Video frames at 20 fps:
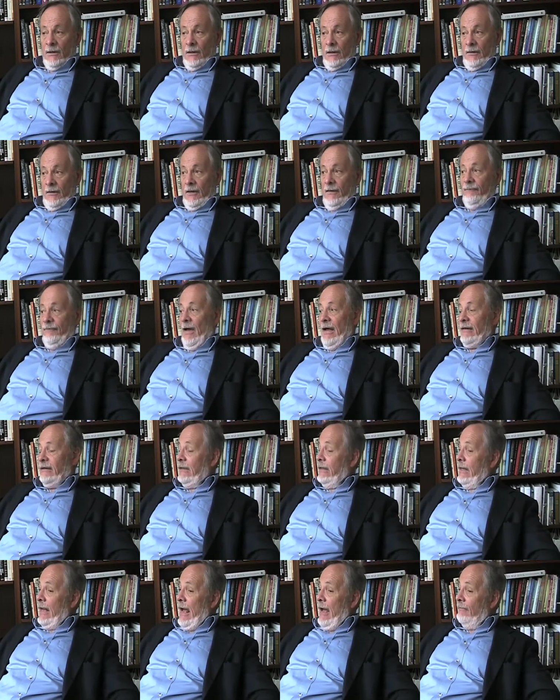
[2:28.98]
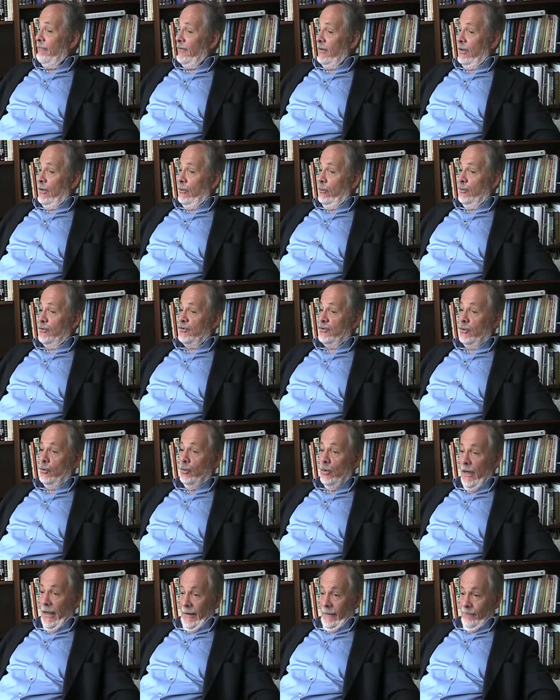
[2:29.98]
The effect in Africa was
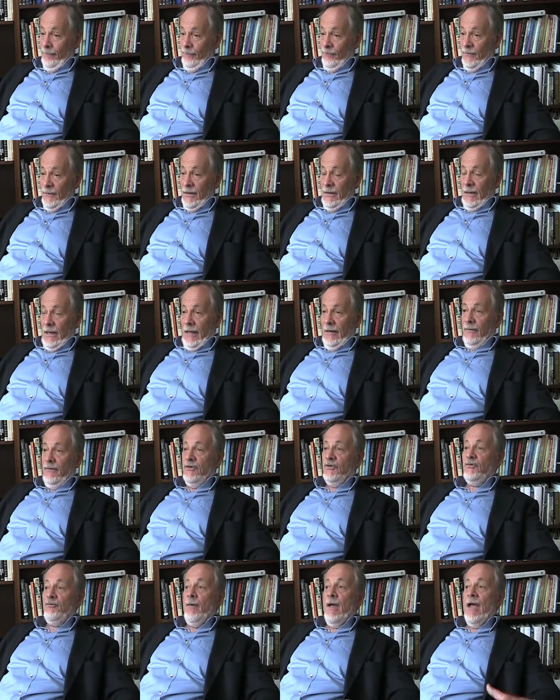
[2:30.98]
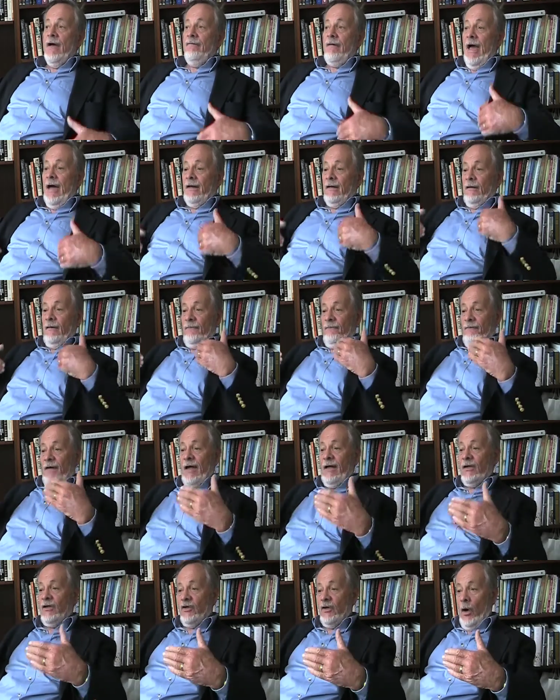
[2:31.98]
cooling, and this may have had an
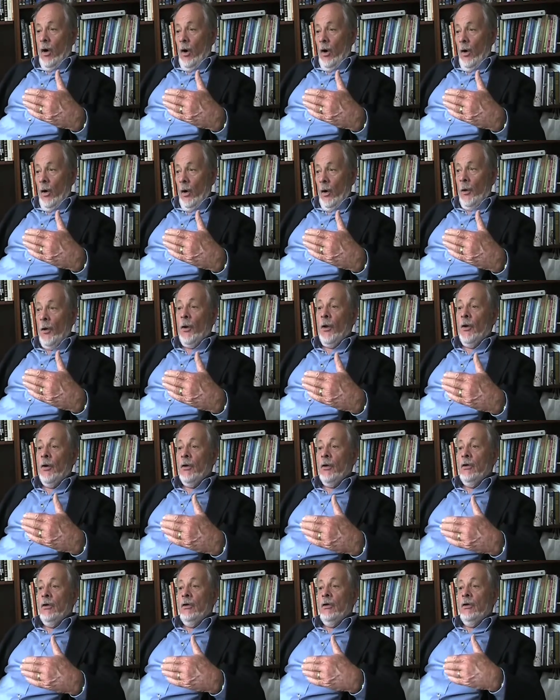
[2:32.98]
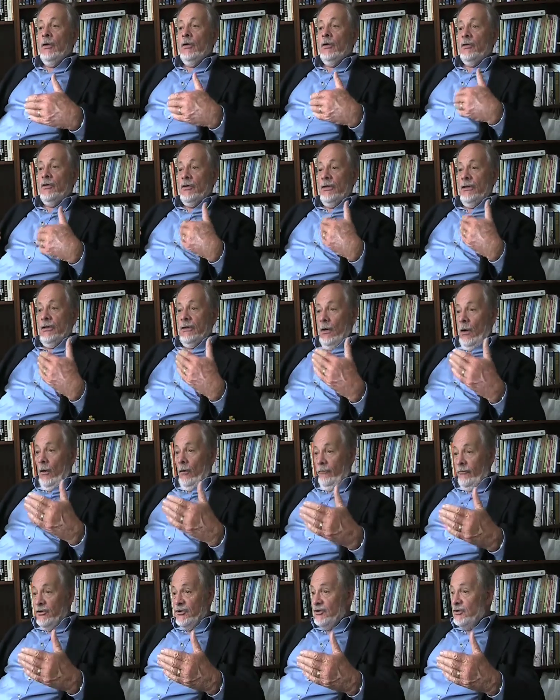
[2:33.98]
effect on the
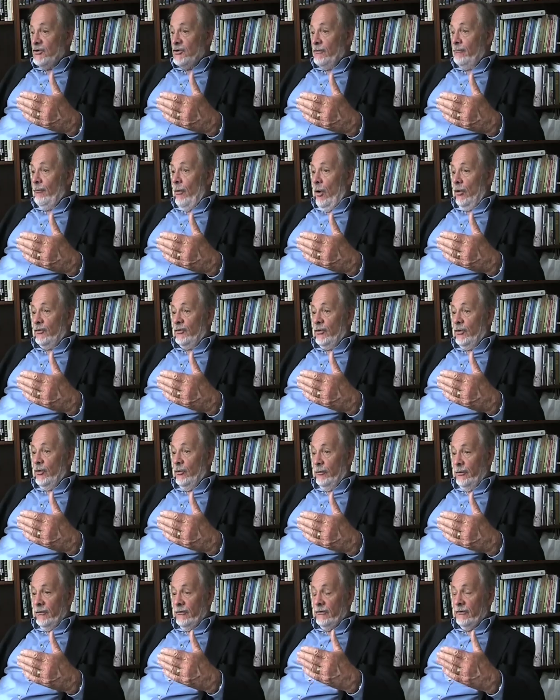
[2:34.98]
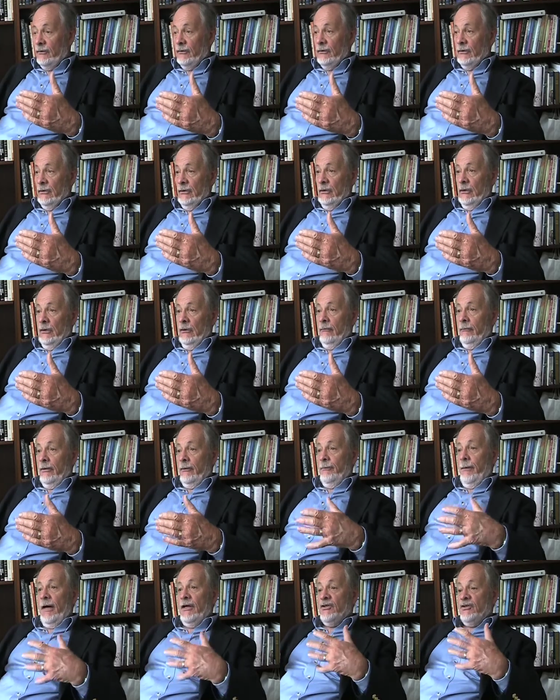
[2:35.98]
origins of modern humans, but
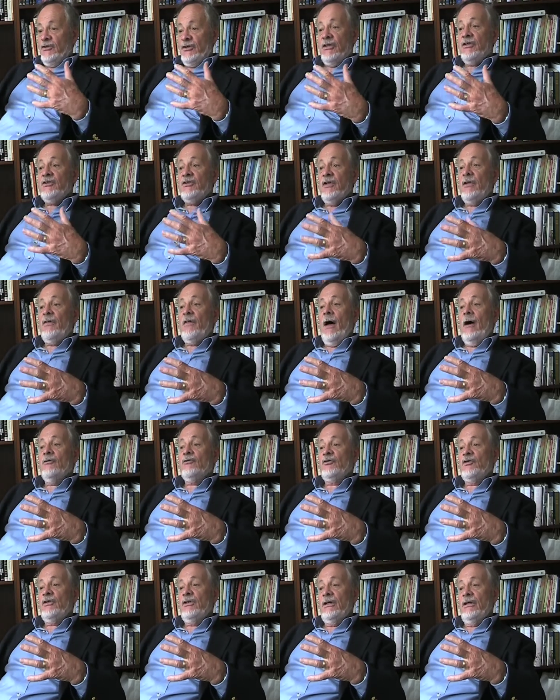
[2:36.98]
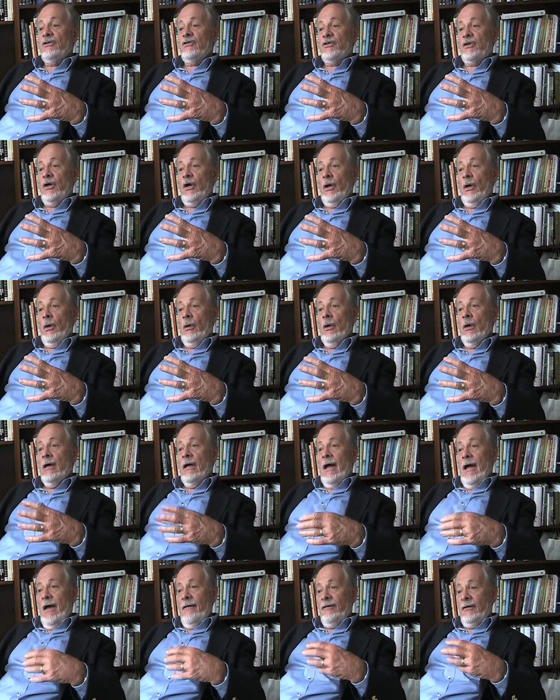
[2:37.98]
by 60,000 years ago,
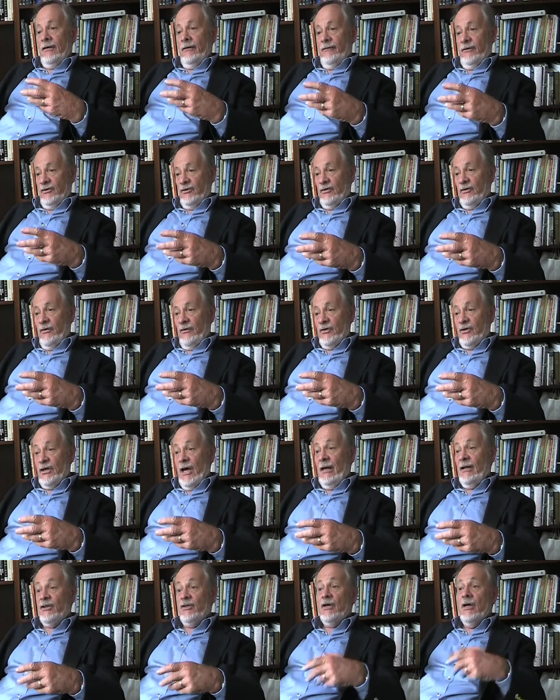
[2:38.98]
having risen to the challenge